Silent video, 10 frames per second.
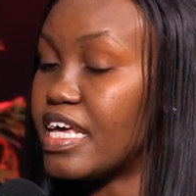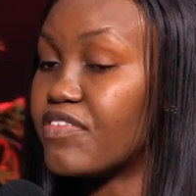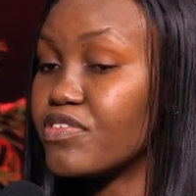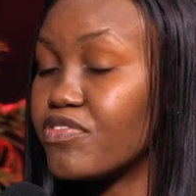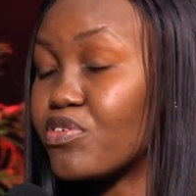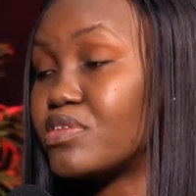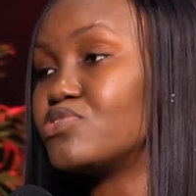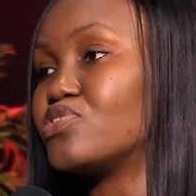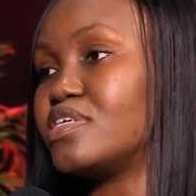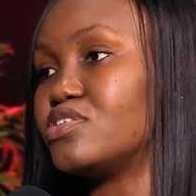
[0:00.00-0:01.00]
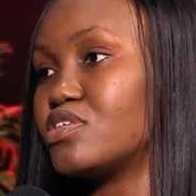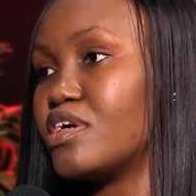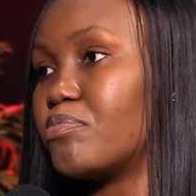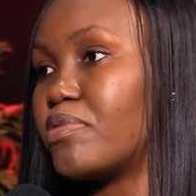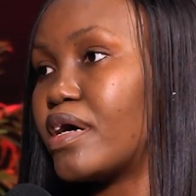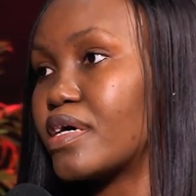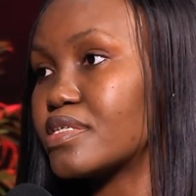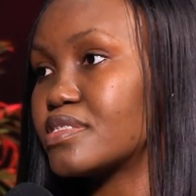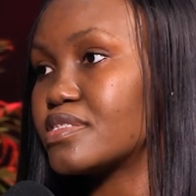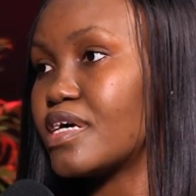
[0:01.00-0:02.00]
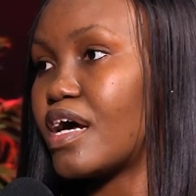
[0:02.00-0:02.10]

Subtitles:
even for the traditional banks,